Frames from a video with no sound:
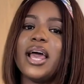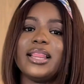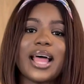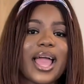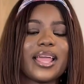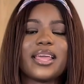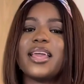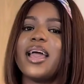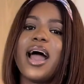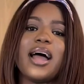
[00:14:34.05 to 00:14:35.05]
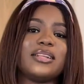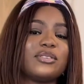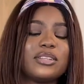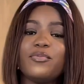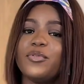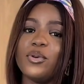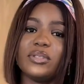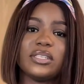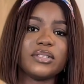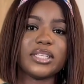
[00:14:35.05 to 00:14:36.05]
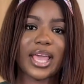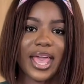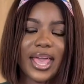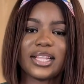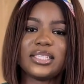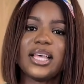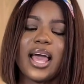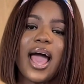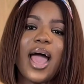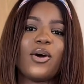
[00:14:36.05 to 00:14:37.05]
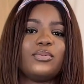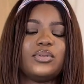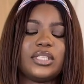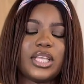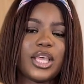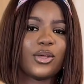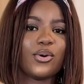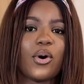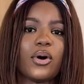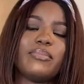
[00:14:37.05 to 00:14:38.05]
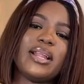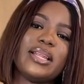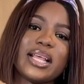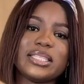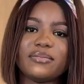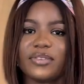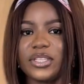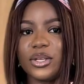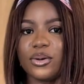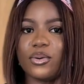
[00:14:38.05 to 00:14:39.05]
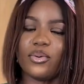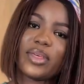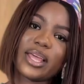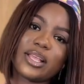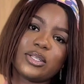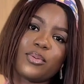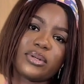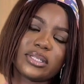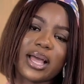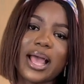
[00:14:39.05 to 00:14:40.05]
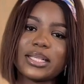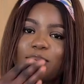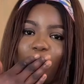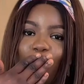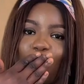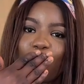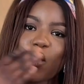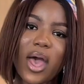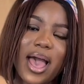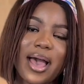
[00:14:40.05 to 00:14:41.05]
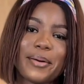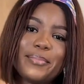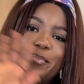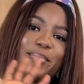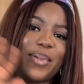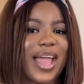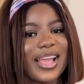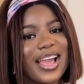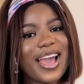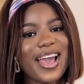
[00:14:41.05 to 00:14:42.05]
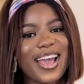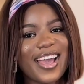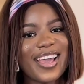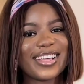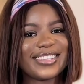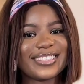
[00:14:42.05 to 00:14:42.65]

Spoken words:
Like and view till the end. I hope to see you on my next video. Thank you so much, guys. Mwah! Bye,